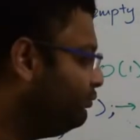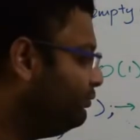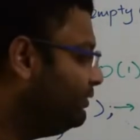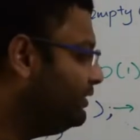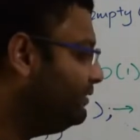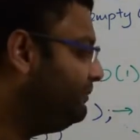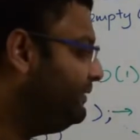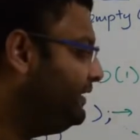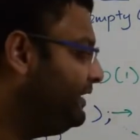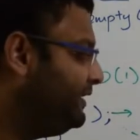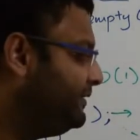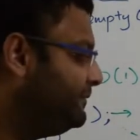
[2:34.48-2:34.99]

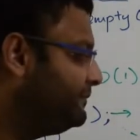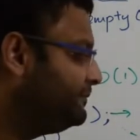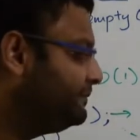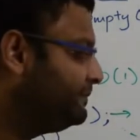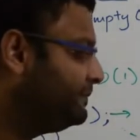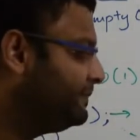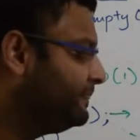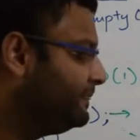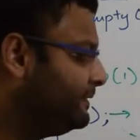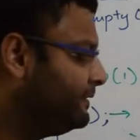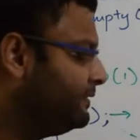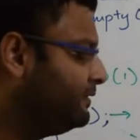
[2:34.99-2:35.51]
be
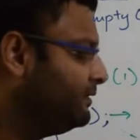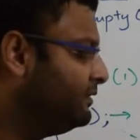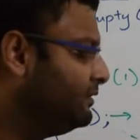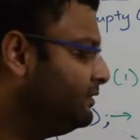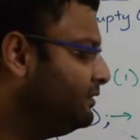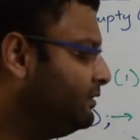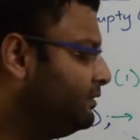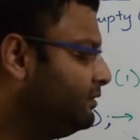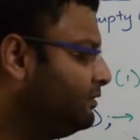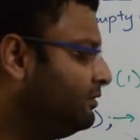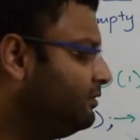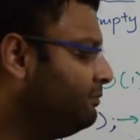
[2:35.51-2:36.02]

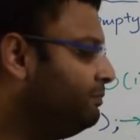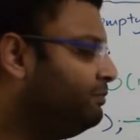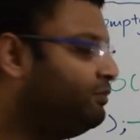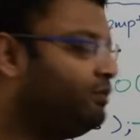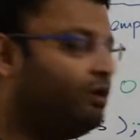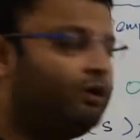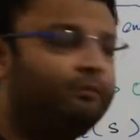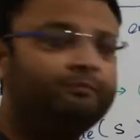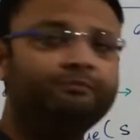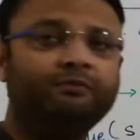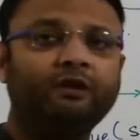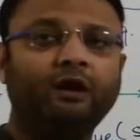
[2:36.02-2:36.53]

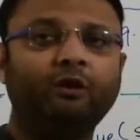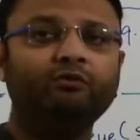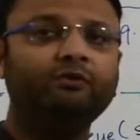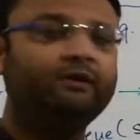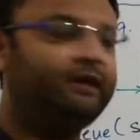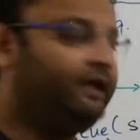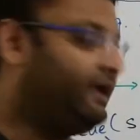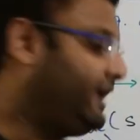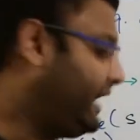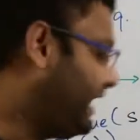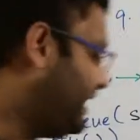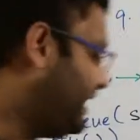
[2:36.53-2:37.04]
popped out and